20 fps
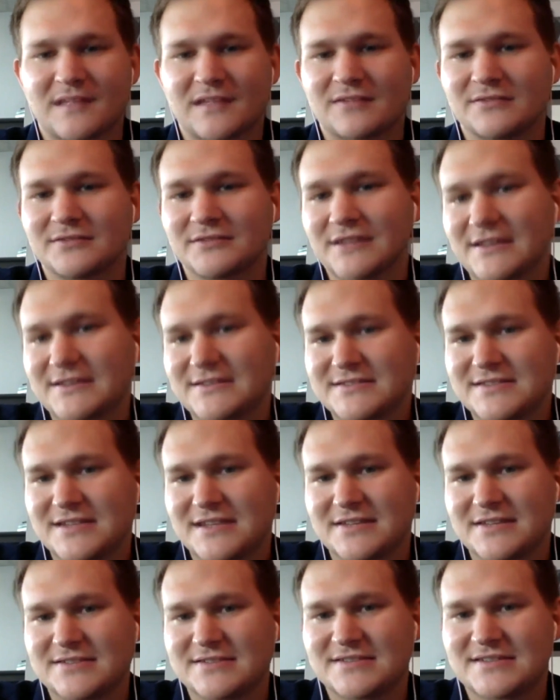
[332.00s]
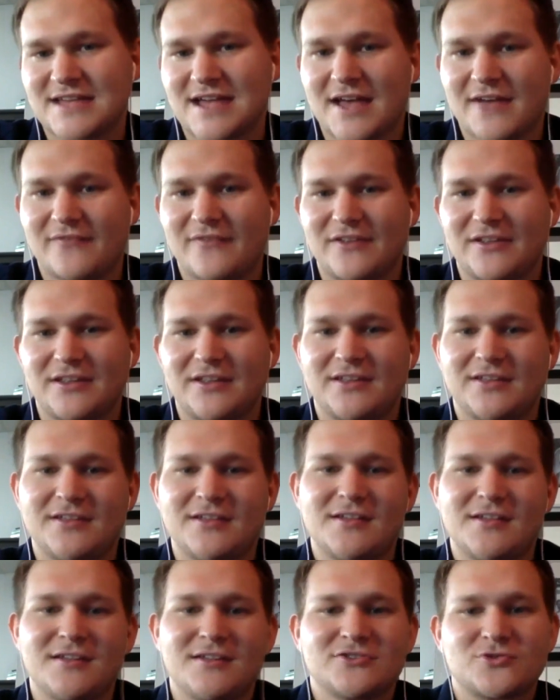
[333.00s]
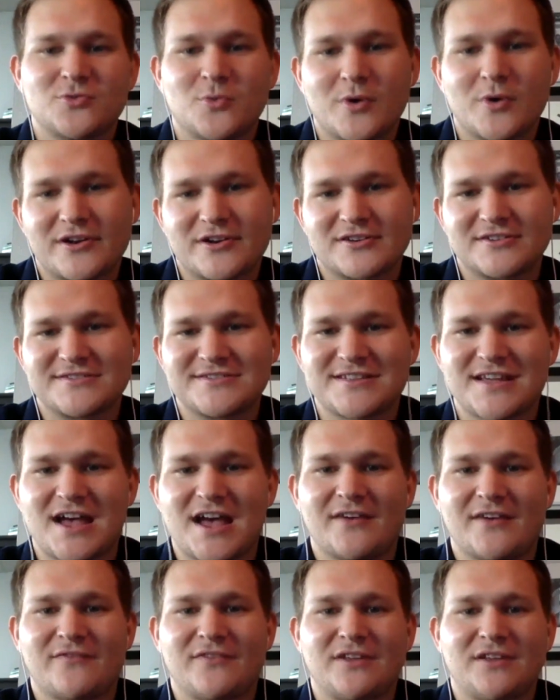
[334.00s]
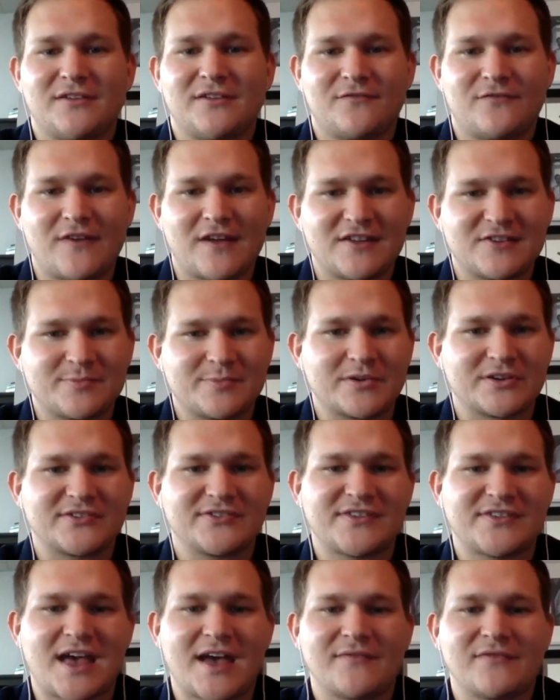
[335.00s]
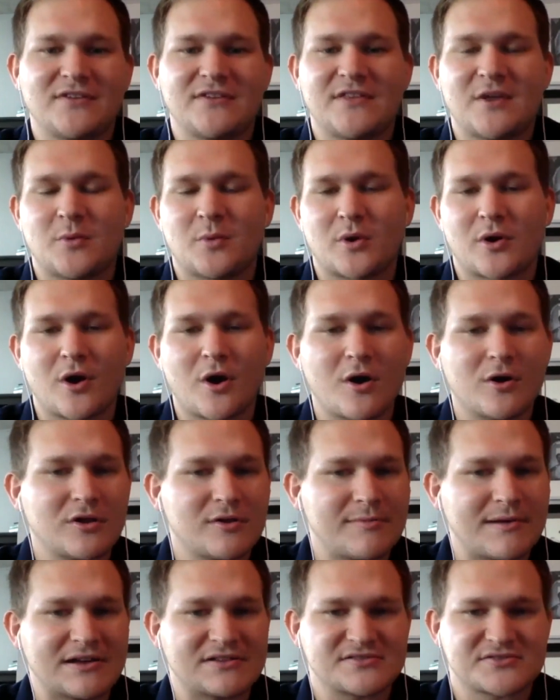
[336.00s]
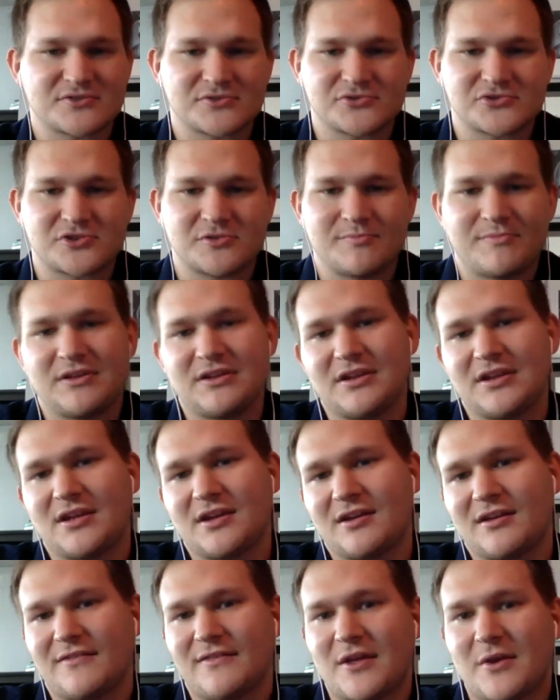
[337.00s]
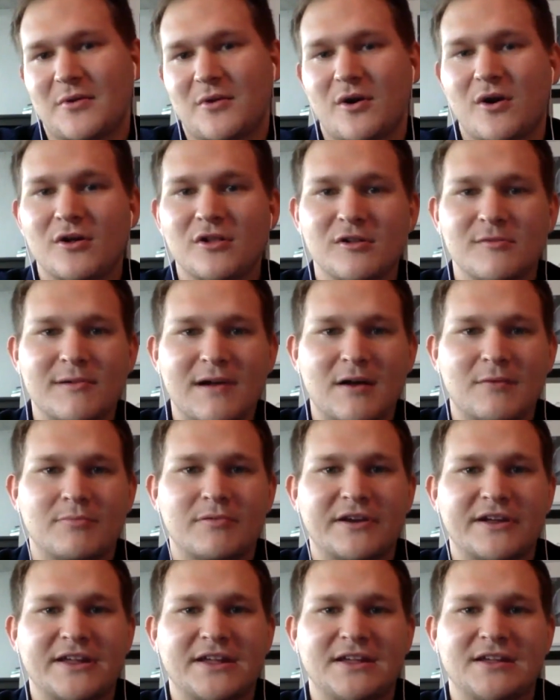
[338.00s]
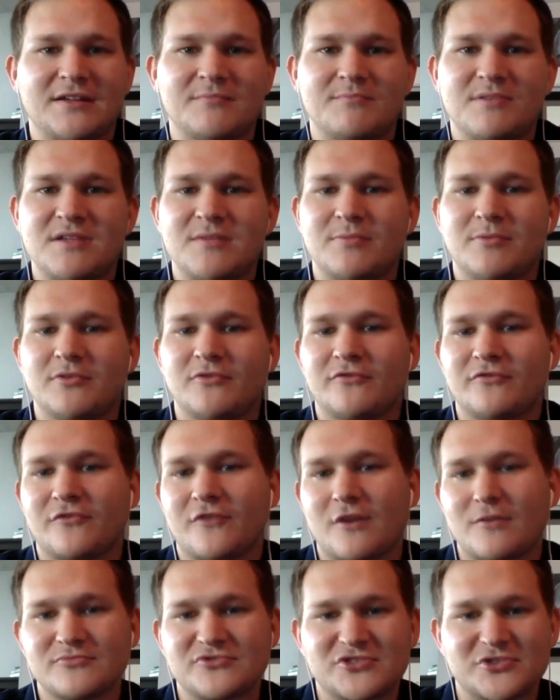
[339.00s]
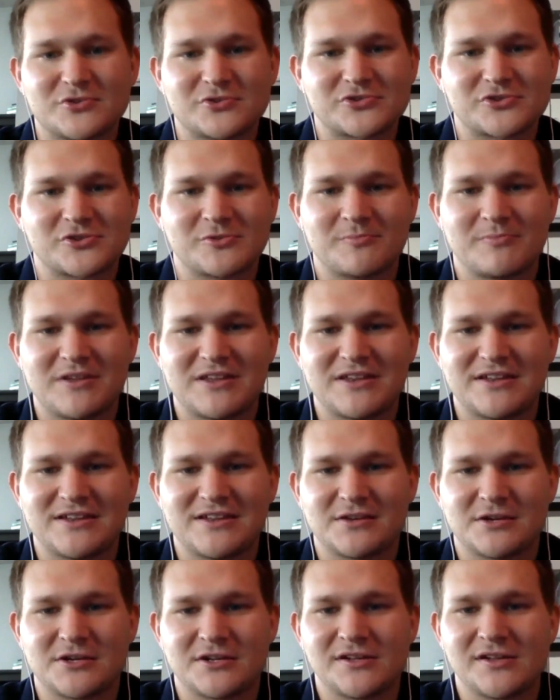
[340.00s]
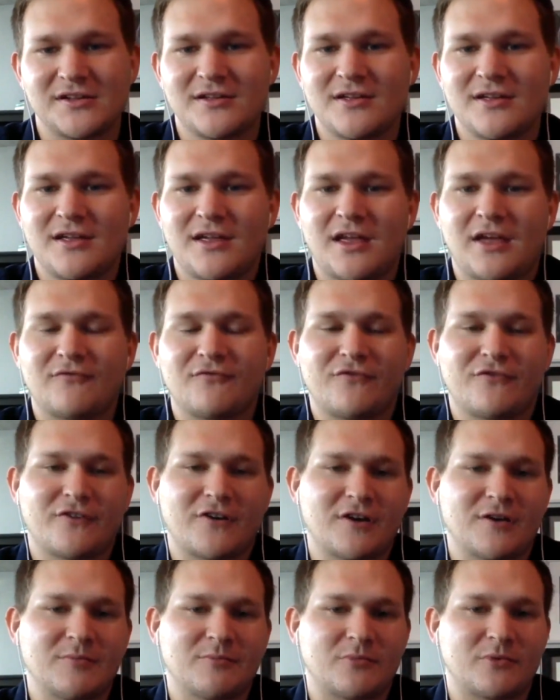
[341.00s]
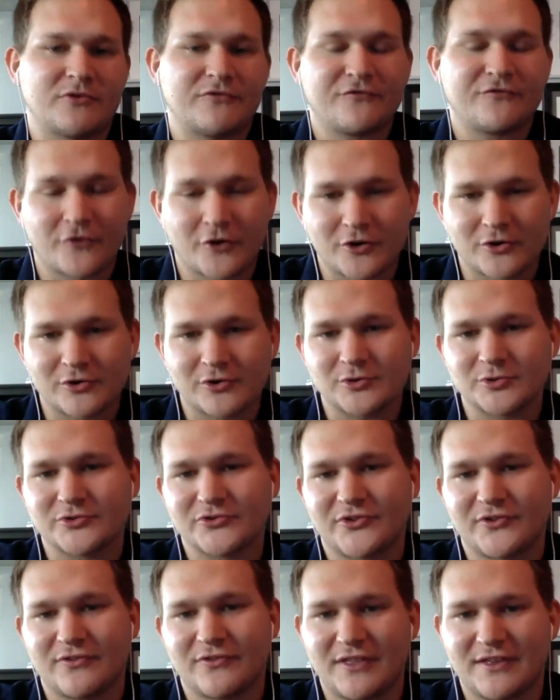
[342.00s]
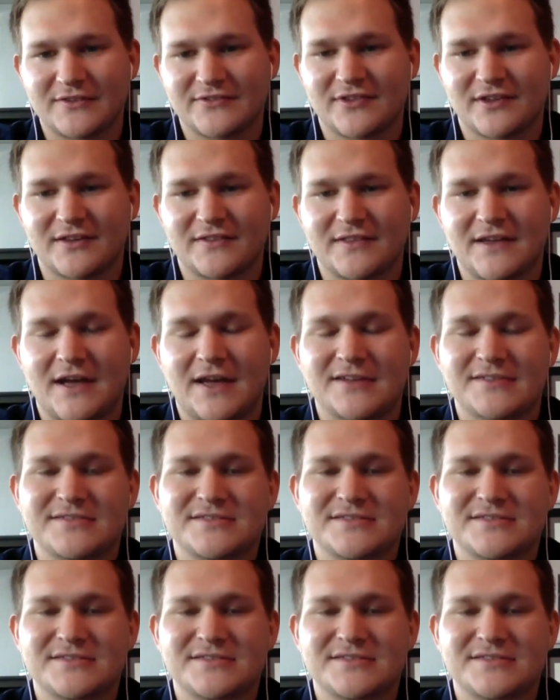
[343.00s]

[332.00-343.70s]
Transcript: LinkedIn savvy, Twitter savvy, Facebook savvy. They were all about social media, and they were all about bringing in people from social media and from referrals and things like that.